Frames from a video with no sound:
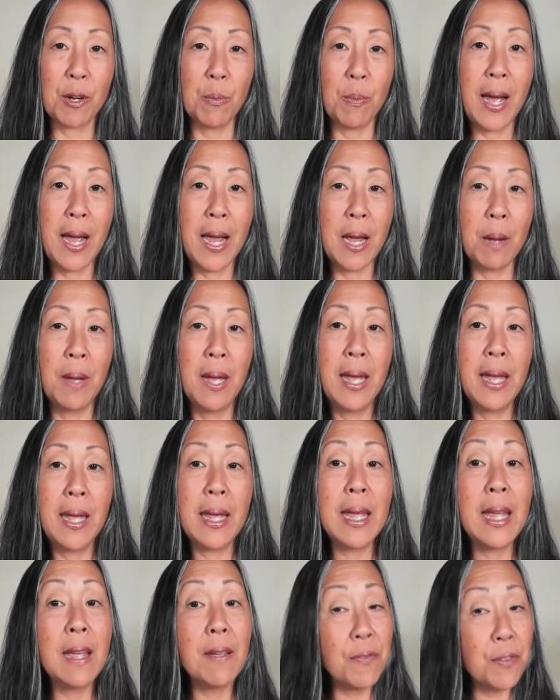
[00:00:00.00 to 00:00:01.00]
the microbiome
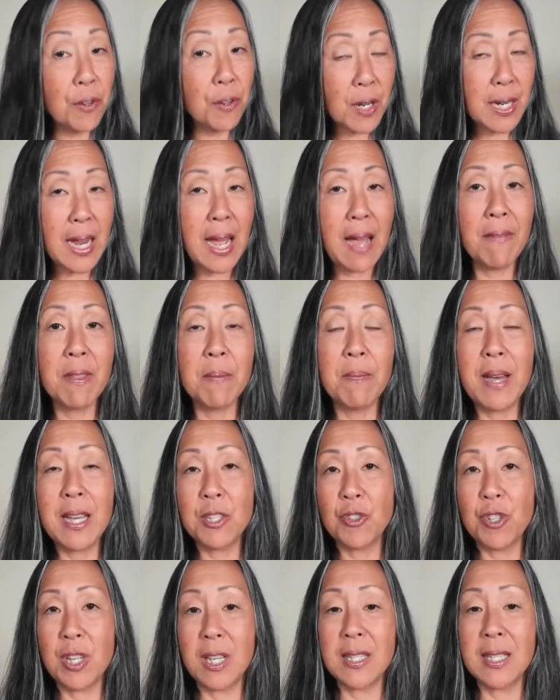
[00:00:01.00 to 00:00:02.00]
if you're going to have the
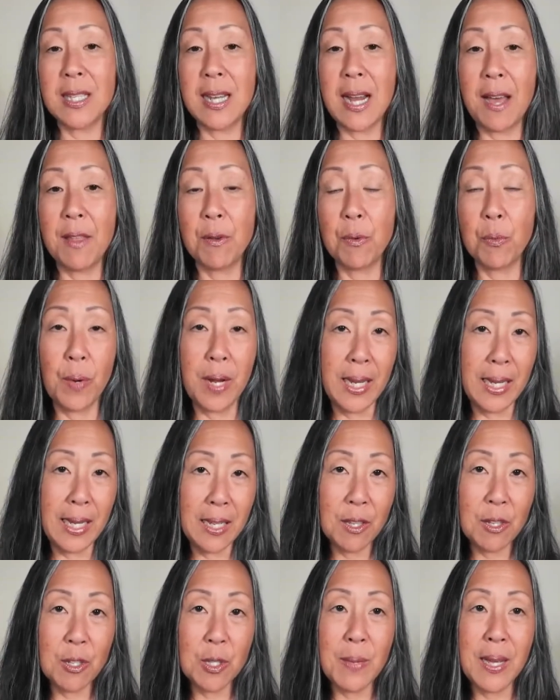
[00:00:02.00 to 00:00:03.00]
best chance at either
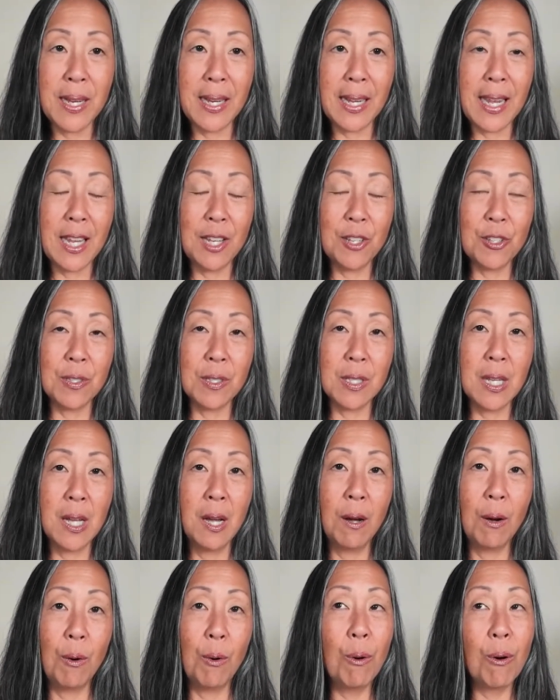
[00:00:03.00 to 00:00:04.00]
weaning those
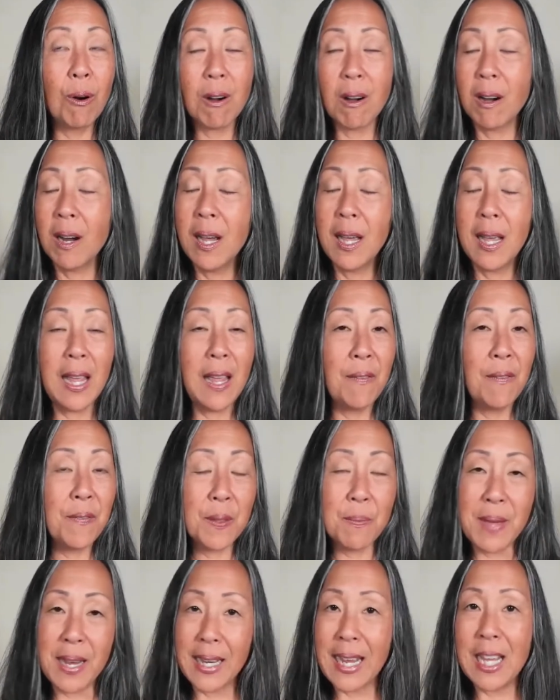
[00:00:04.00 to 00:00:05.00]
medications, or
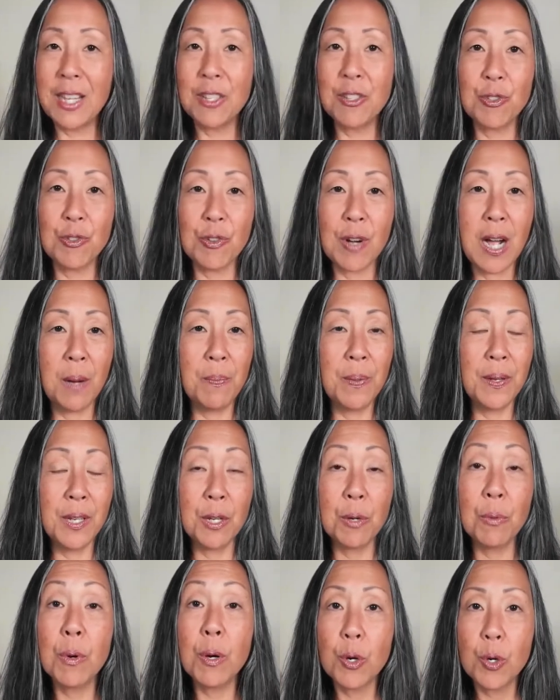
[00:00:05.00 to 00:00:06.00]
if the medications are
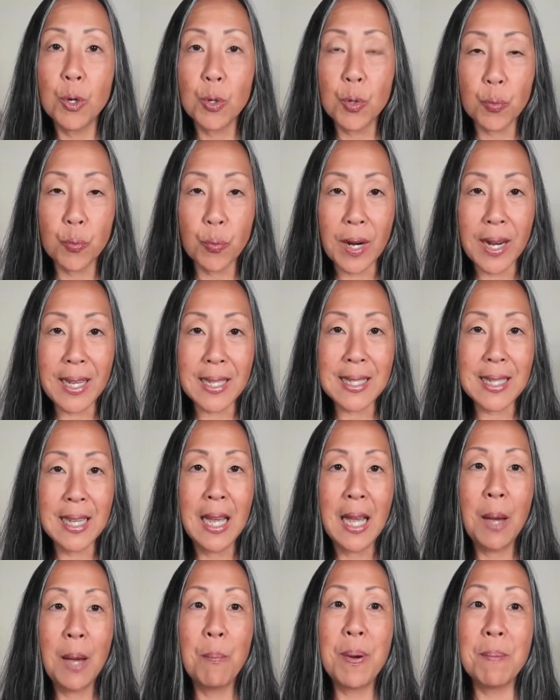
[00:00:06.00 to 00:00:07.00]
helping you,
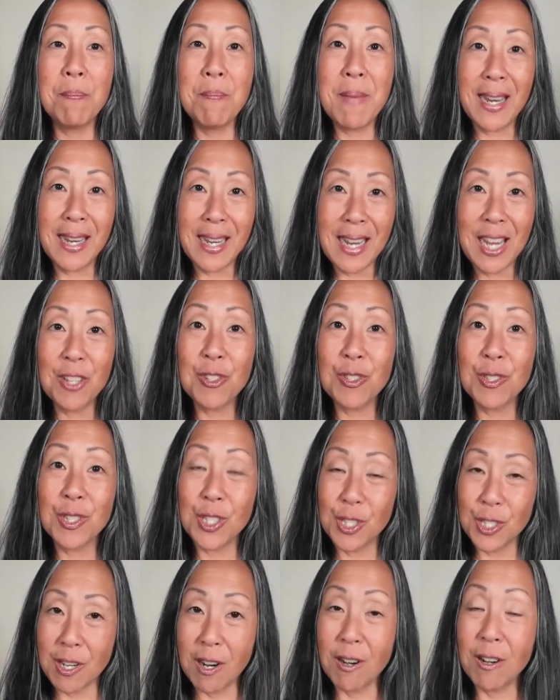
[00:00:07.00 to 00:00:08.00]
great, but
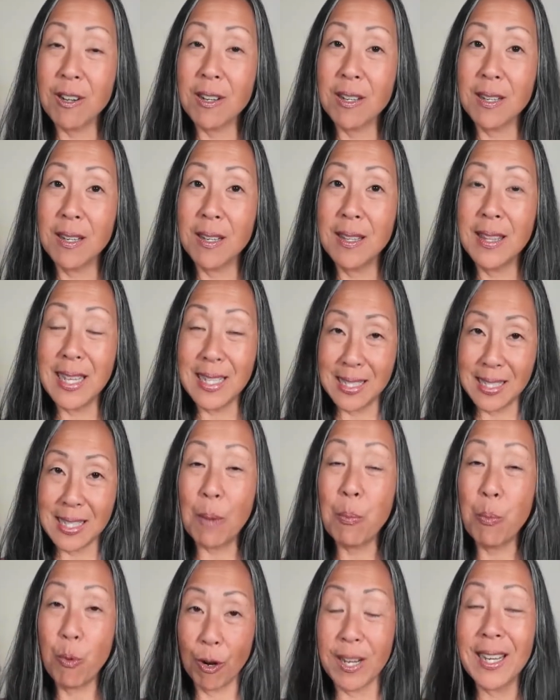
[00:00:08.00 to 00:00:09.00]
medications
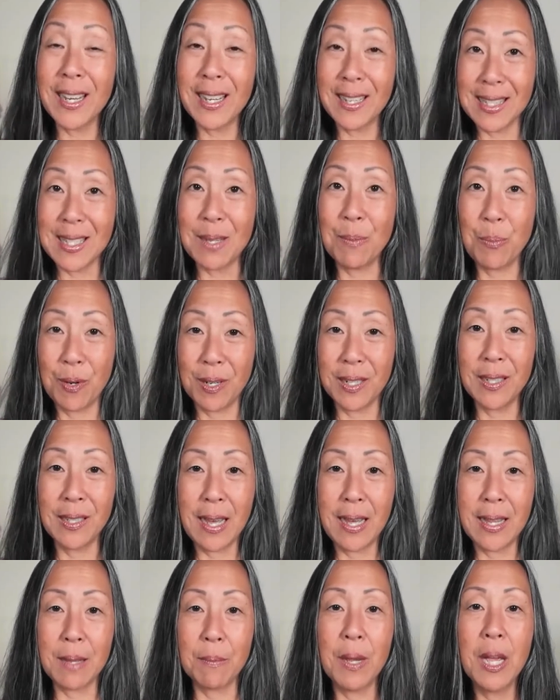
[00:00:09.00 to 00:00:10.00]
stop working at some
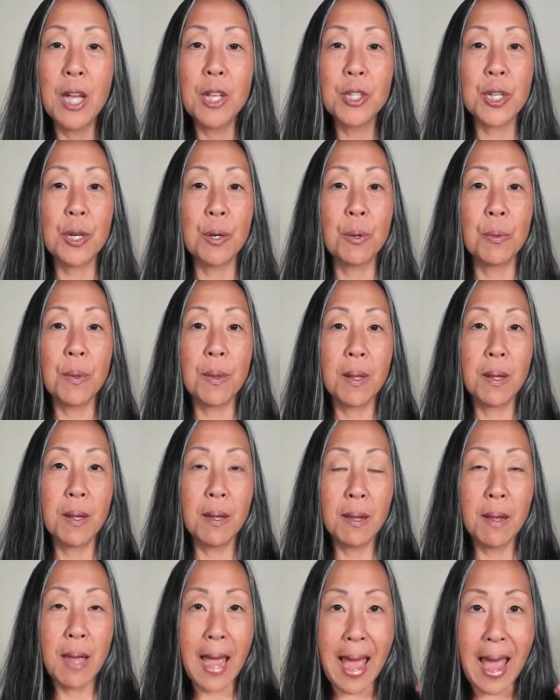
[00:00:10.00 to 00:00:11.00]
point, a lot of them. So
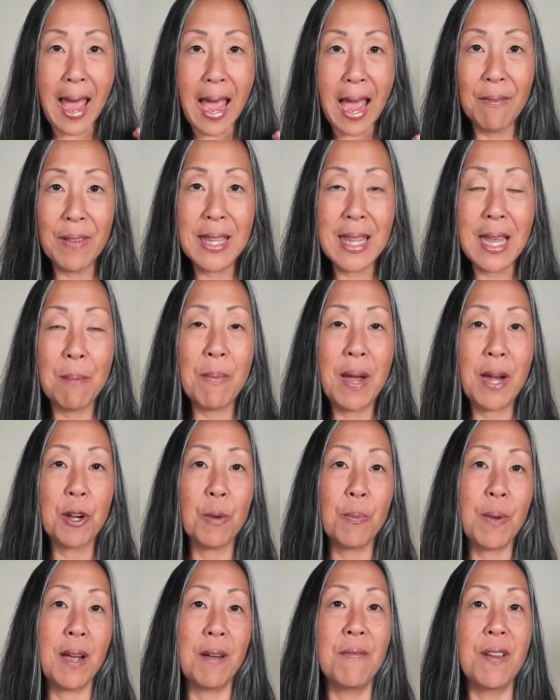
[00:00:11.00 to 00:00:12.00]
having that
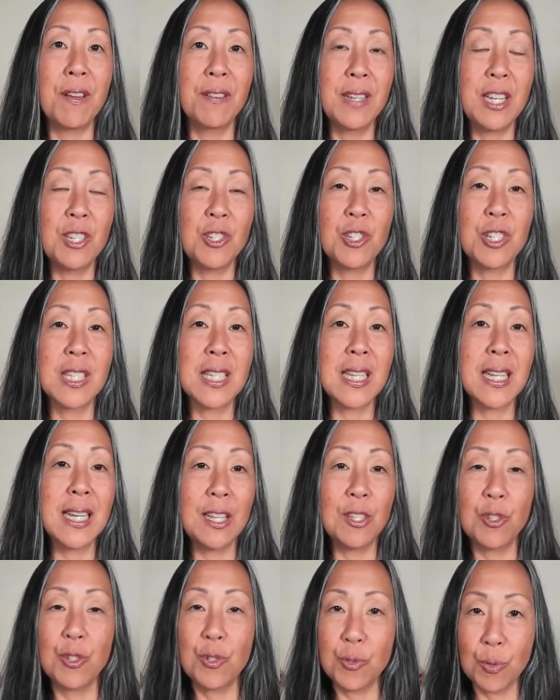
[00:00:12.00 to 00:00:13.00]
microbiome foundation
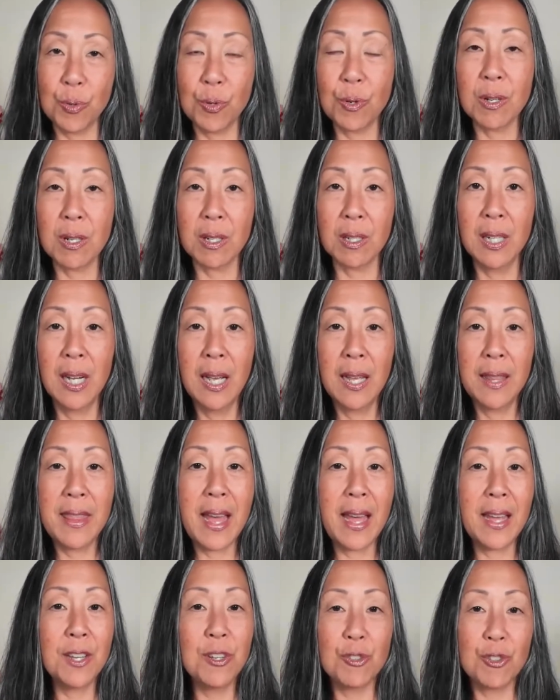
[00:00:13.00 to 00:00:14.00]
is going to ensure
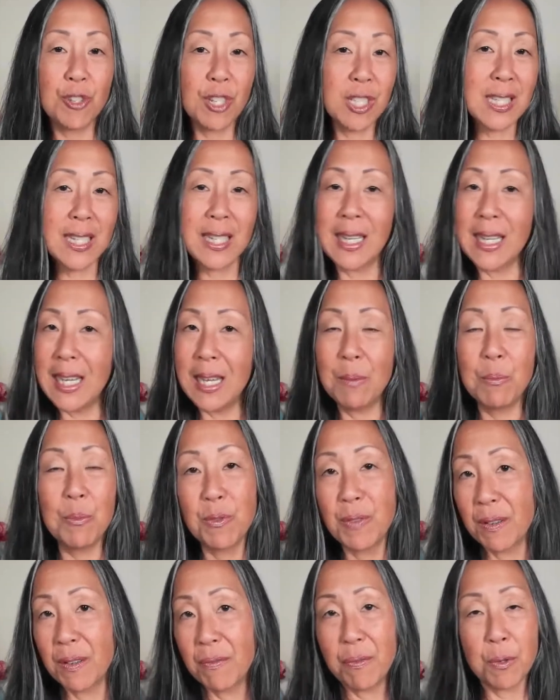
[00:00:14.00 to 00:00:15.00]
that you're just going to
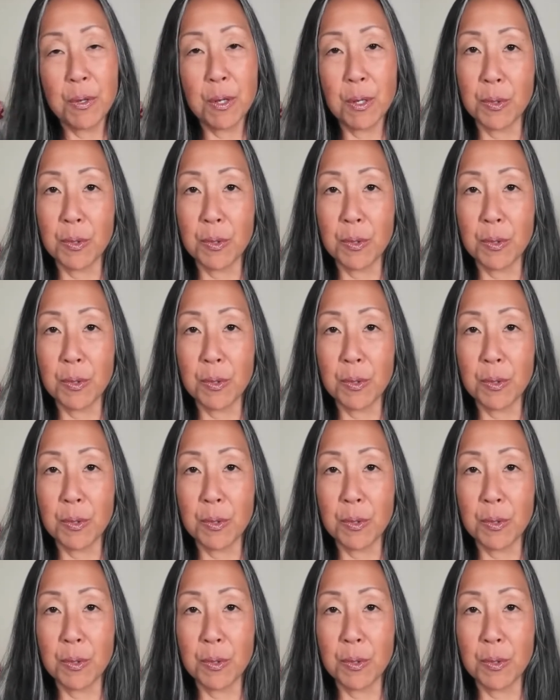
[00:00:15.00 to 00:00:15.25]
keep moving